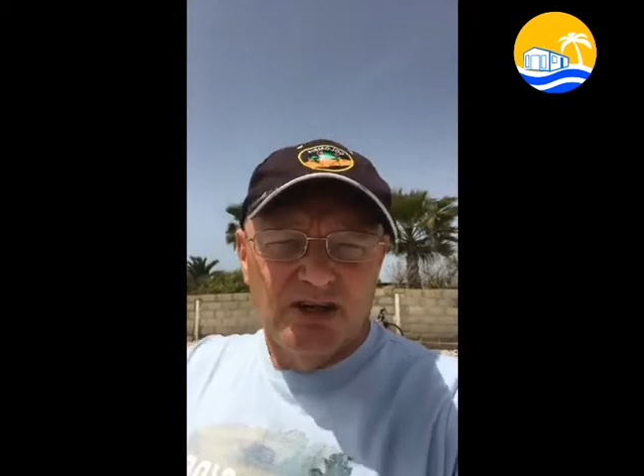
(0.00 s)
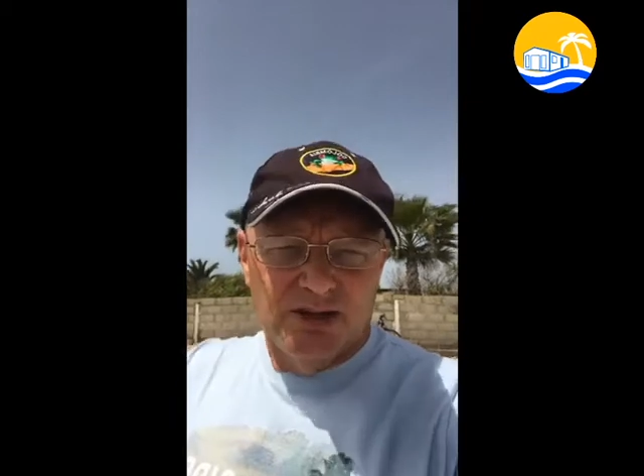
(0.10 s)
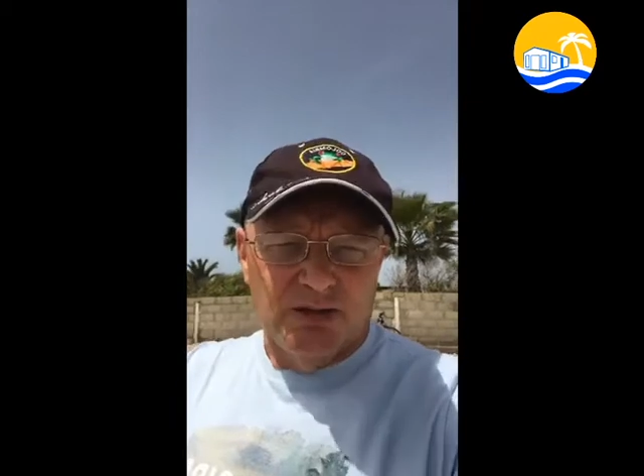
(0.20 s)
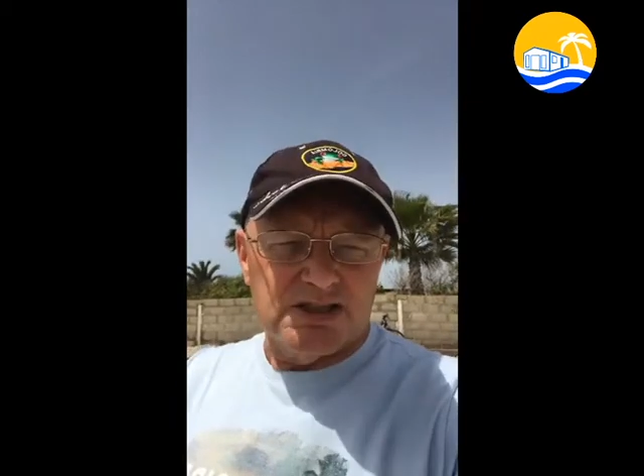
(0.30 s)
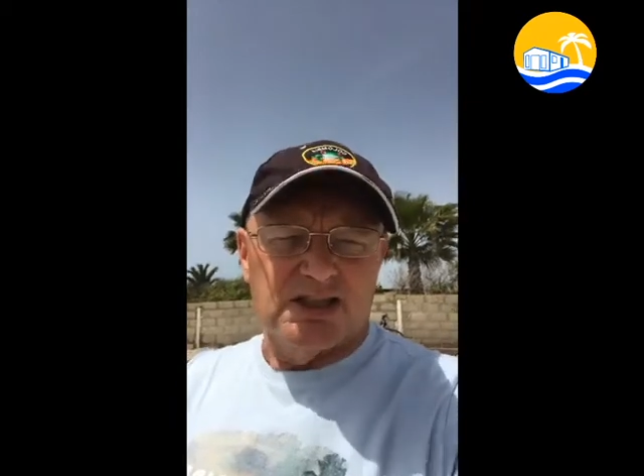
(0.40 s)

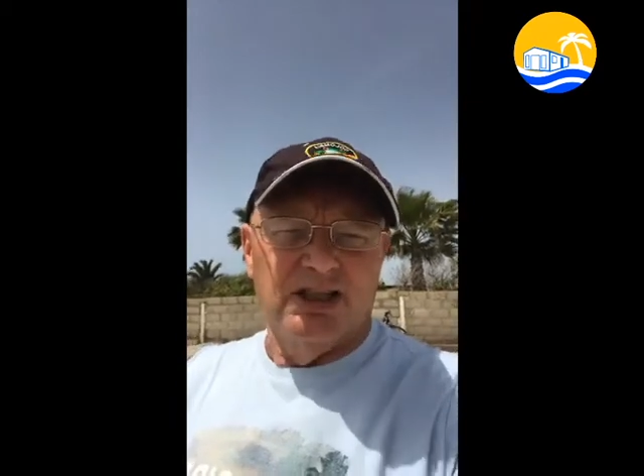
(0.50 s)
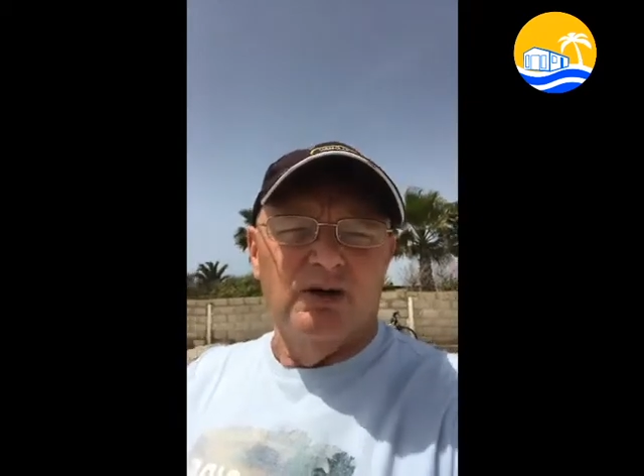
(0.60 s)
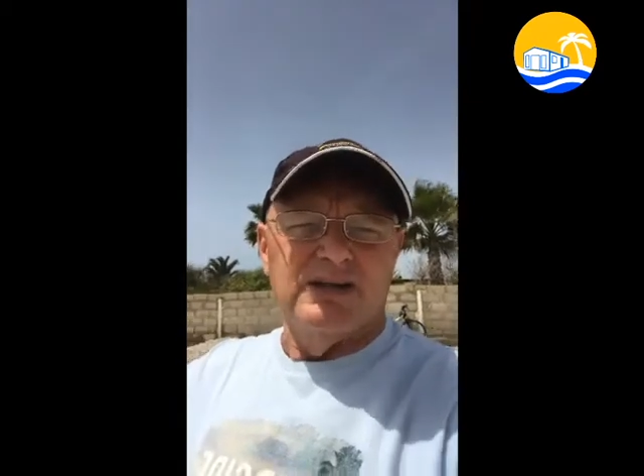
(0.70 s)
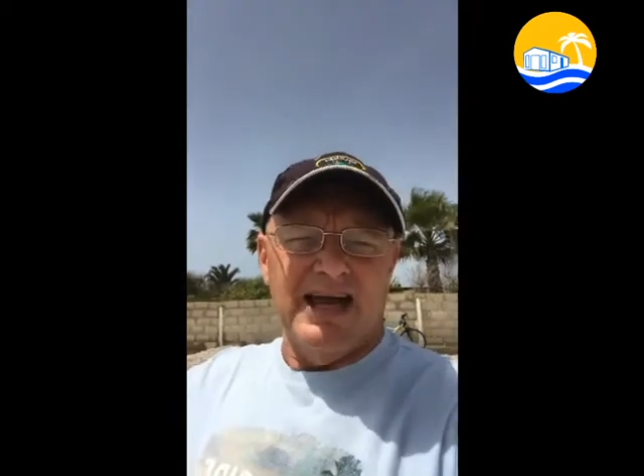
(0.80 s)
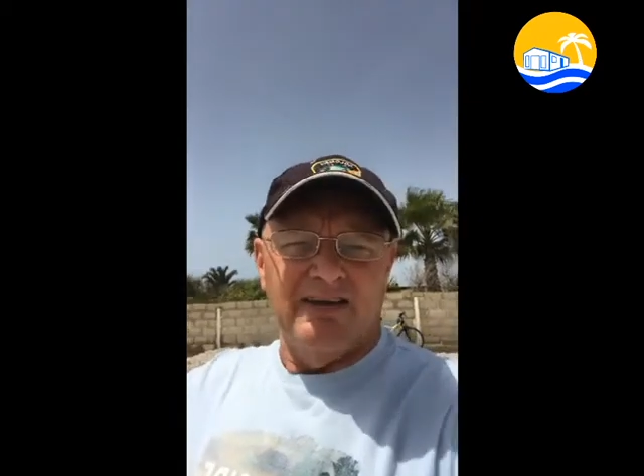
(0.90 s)
you
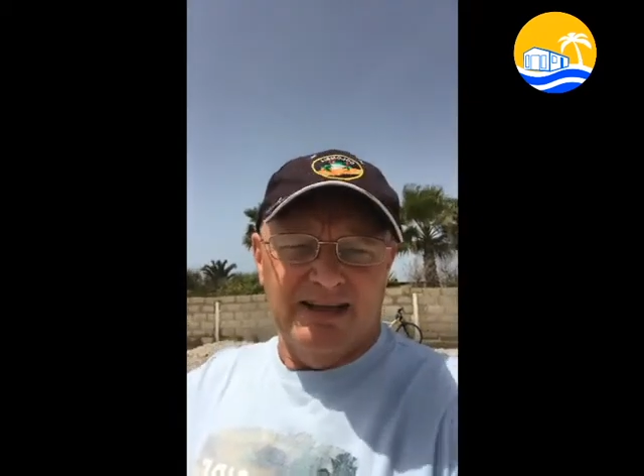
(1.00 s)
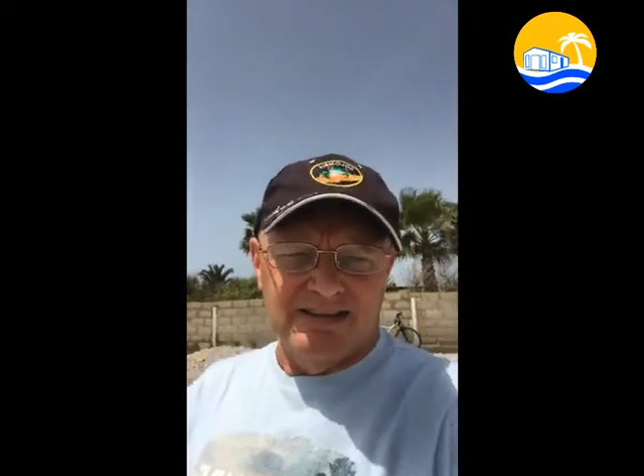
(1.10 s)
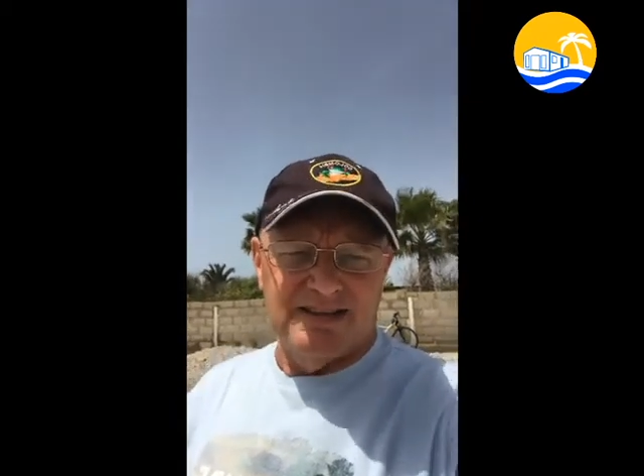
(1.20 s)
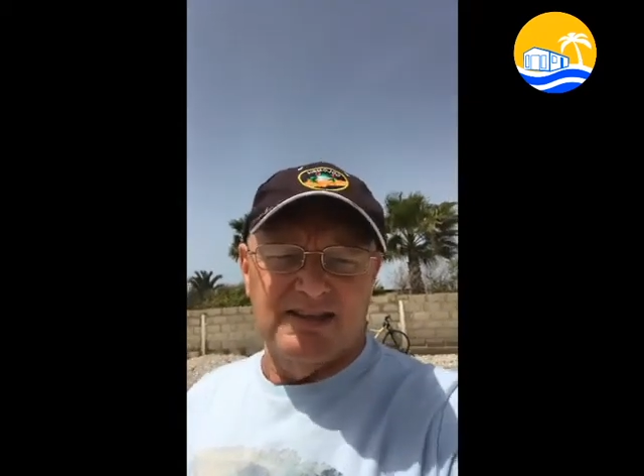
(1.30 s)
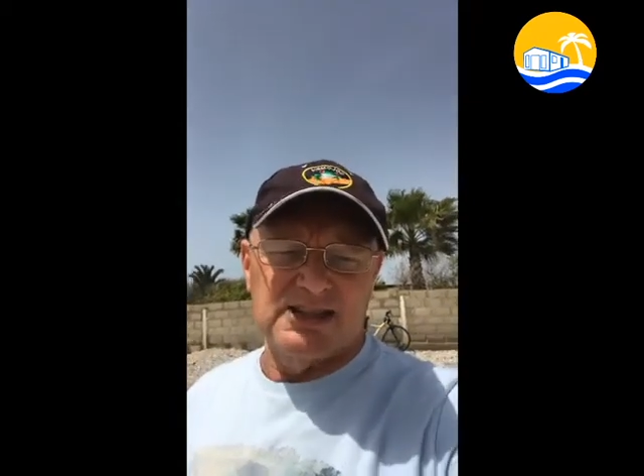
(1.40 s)
slow down
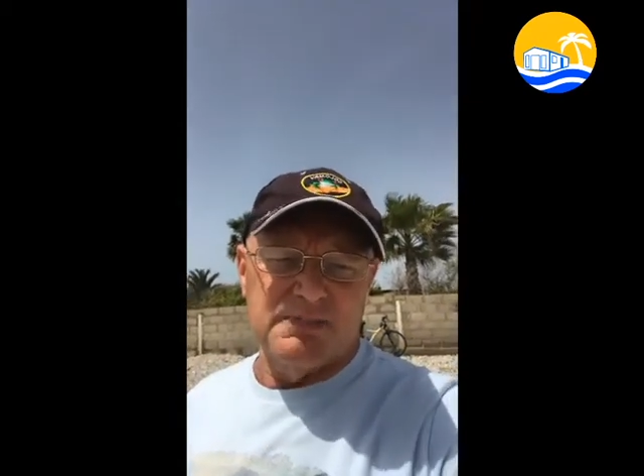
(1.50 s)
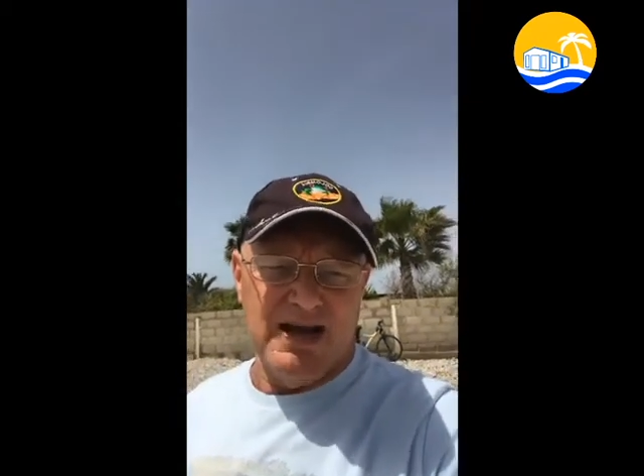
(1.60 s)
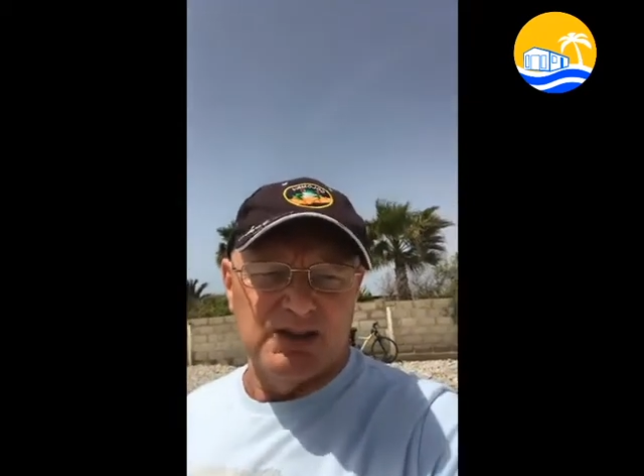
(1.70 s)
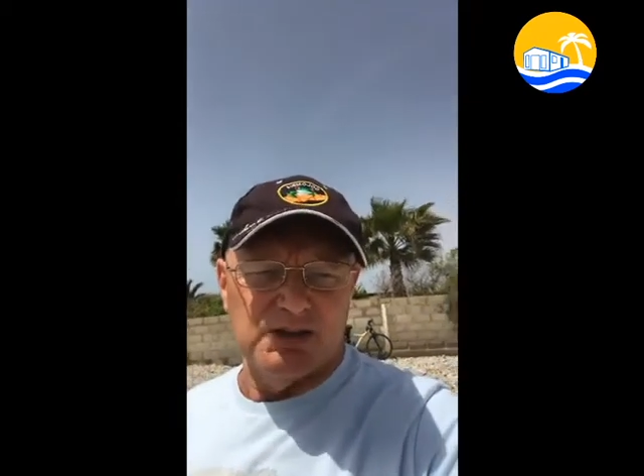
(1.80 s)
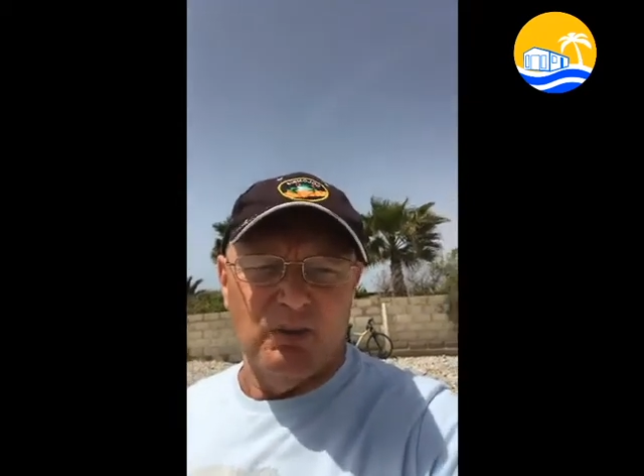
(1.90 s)
into the
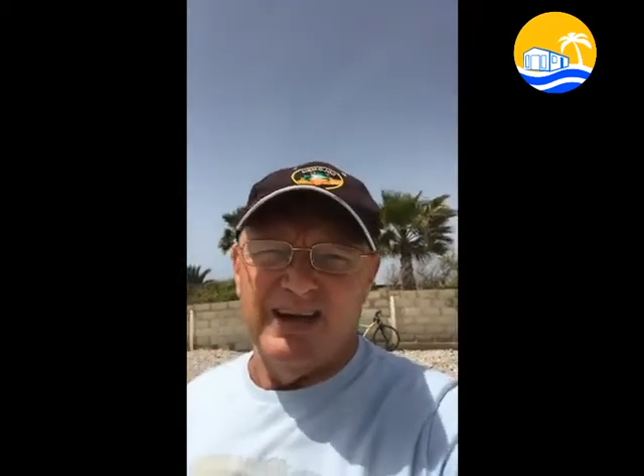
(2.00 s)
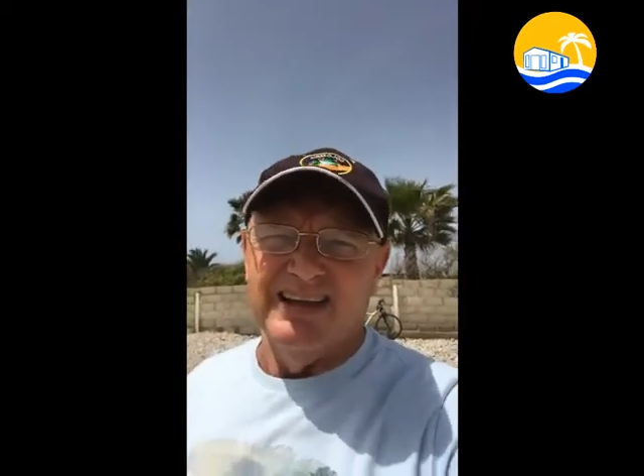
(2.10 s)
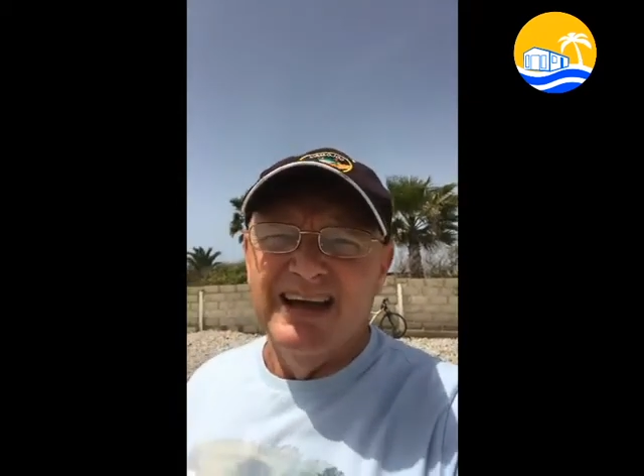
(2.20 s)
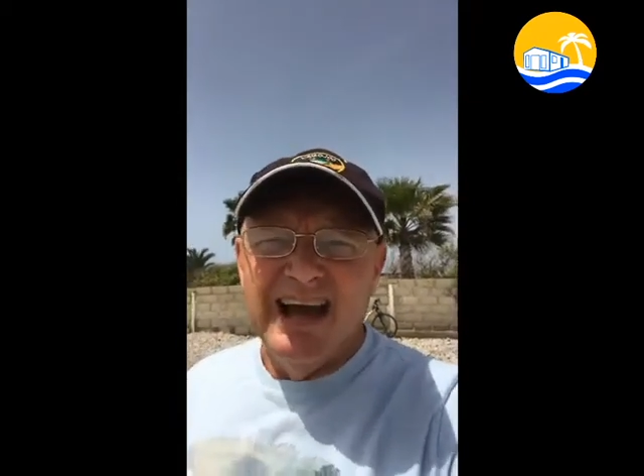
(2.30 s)
Spanish way.